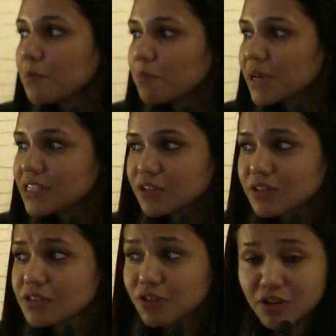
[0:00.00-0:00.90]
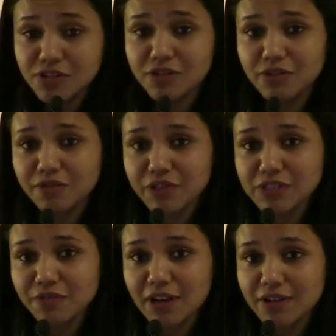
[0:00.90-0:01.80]
based on the structure of
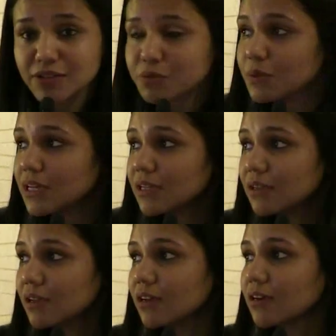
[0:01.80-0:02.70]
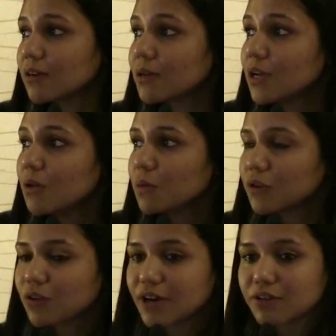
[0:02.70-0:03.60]
this virus, we are
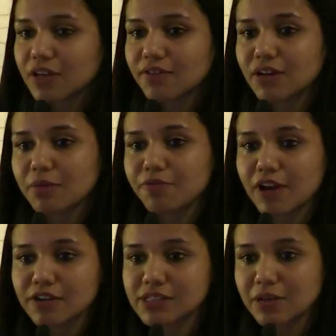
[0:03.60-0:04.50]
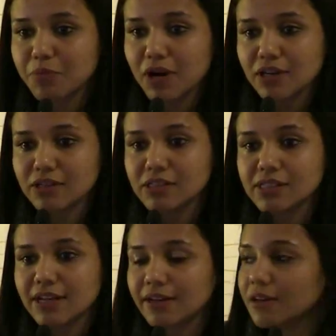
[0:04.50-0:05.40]
trying to develop virus-like particles
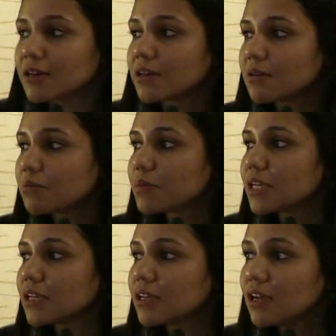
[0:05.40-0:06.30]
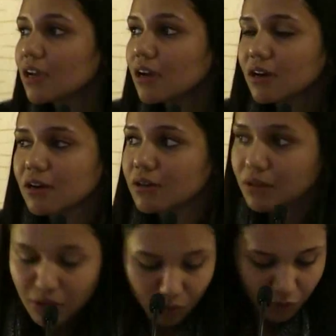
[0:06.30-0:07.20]
that can be
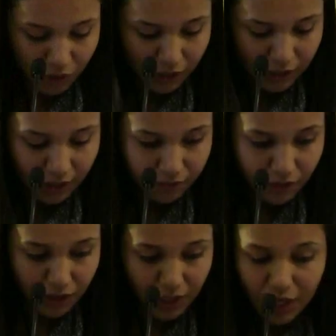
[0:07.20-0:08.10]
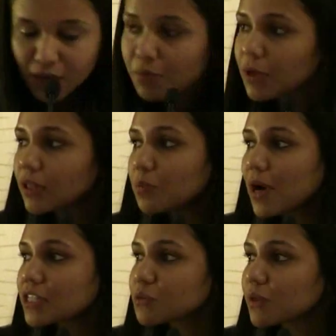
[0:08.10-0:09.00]
orally delivered. In the
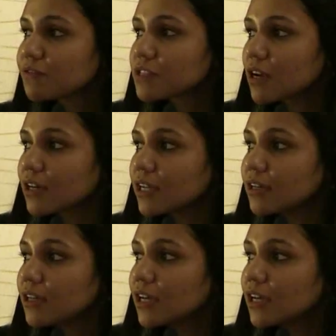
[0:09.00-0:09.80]
past, we've studied